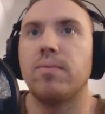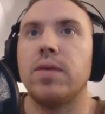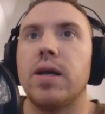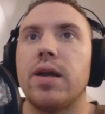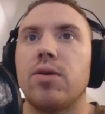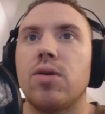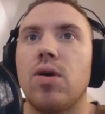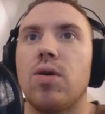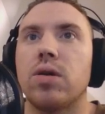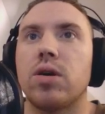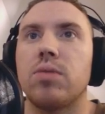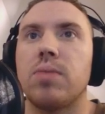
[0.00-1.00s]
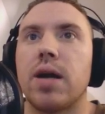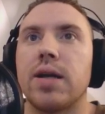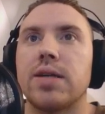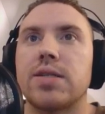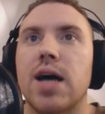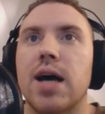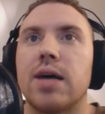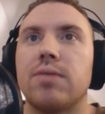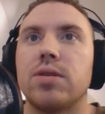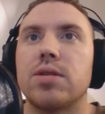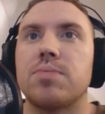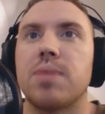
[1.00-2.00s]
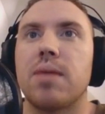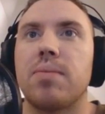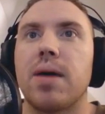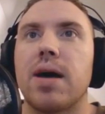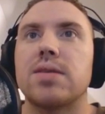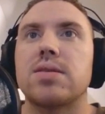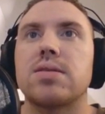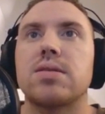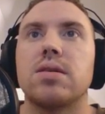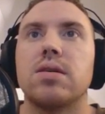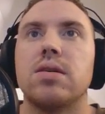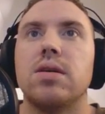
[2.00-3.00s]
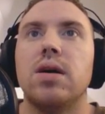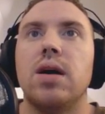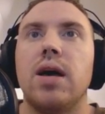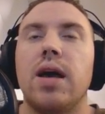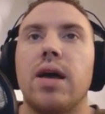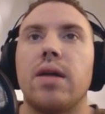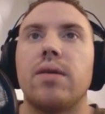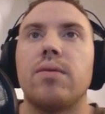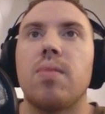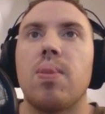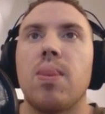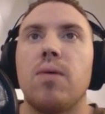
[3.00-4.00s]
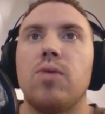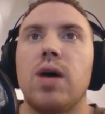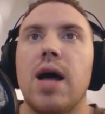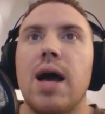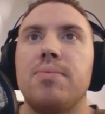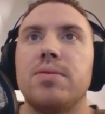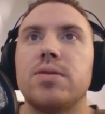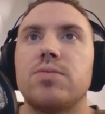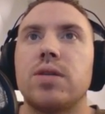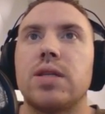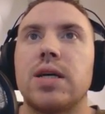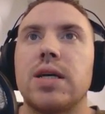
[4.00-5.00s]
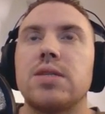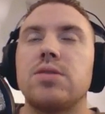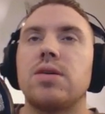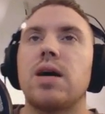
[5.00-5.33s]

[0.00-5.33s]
And it'll go a little bit on each side with this band pass. And what happens with this, you got